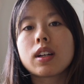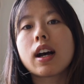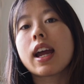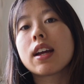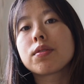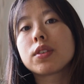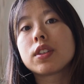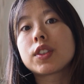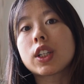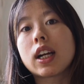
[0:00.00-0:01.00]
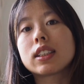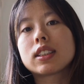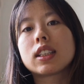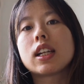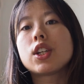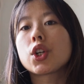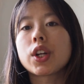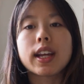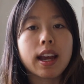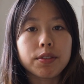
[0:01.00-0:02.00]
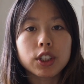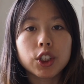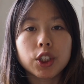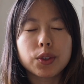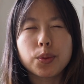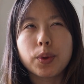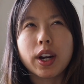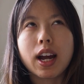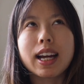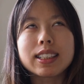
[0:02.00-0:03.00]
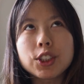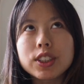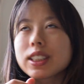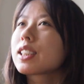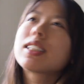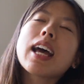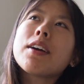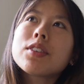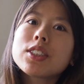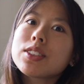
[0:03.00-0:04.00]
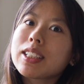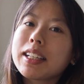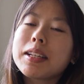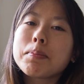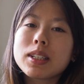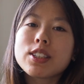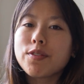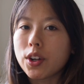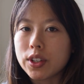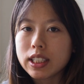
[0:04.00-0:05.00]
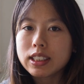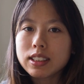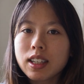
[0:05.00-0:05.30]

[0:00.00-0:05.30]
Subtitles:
a handful of shots during every shoot where I just ever so slightly miss focus.